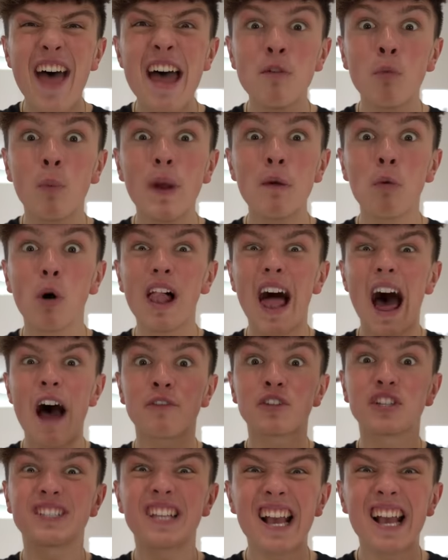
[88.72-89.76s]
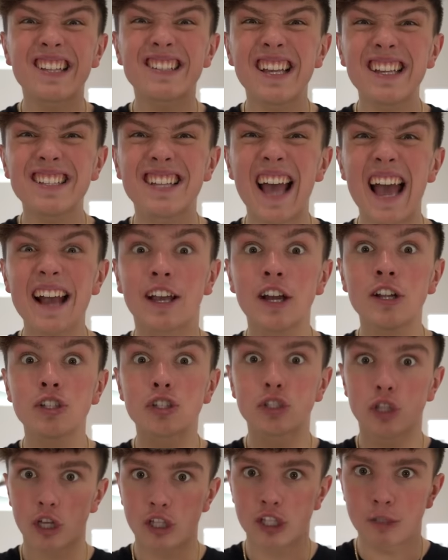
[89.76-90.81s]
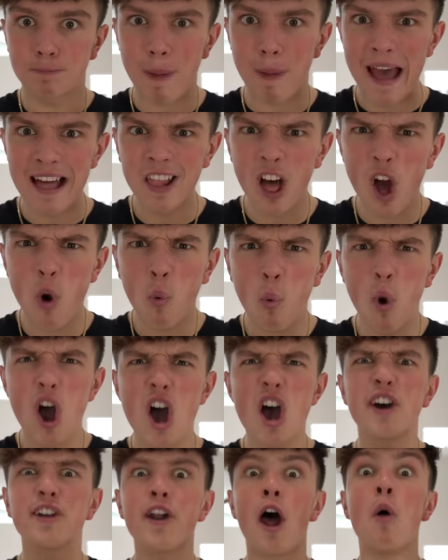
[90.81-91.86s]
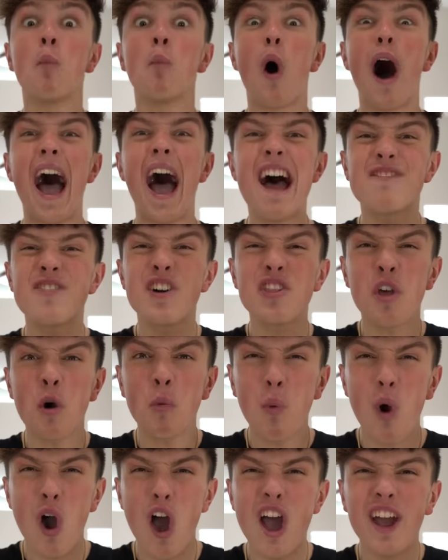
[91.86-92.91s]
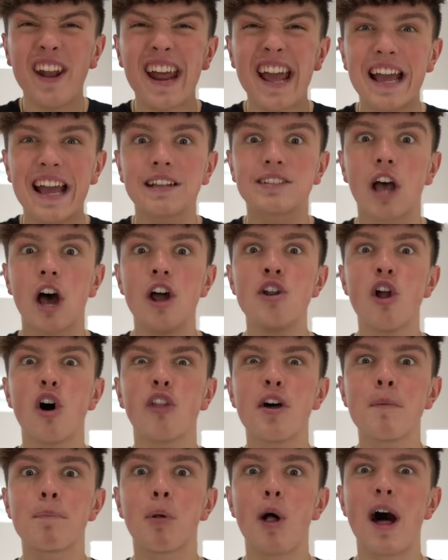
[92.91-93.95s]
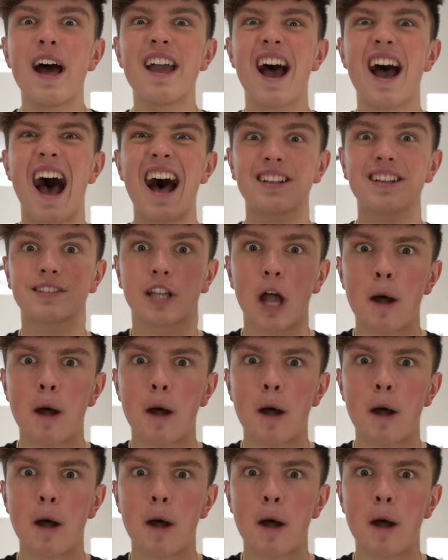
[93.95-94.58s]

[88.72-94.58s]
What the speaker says: then we will have 60 seconds to spell a word, and whatever the word is, another player has